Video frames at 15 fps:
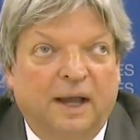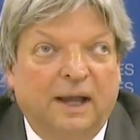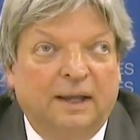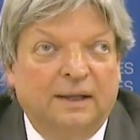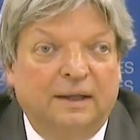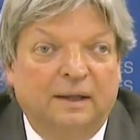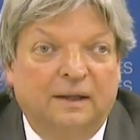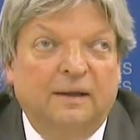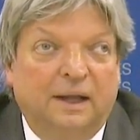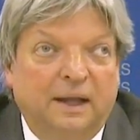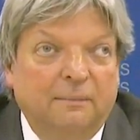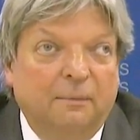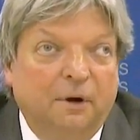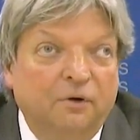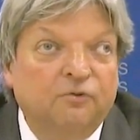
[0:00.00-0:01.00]
And
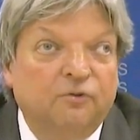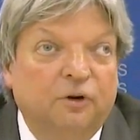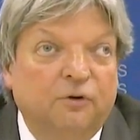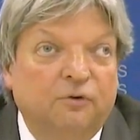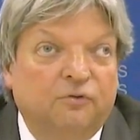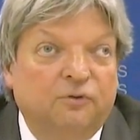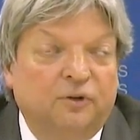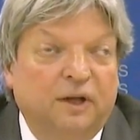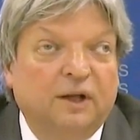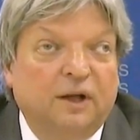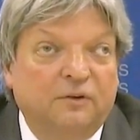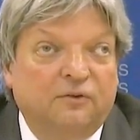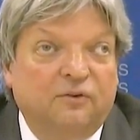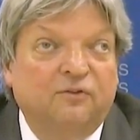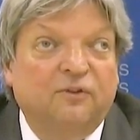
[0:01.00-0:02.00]
in most OECD
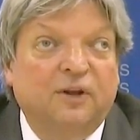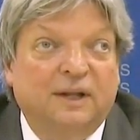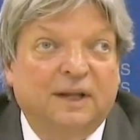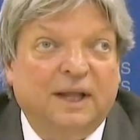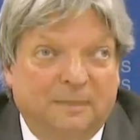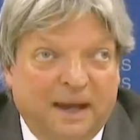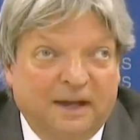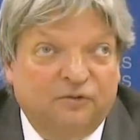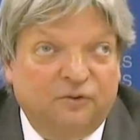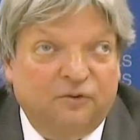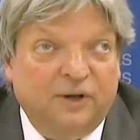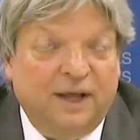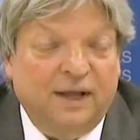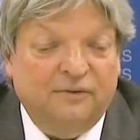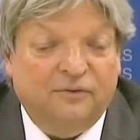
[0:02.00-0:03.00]
countries that can
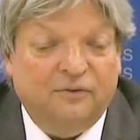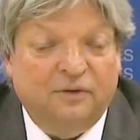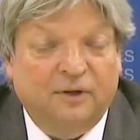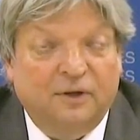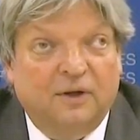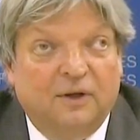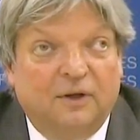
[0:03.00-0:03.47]
measure that,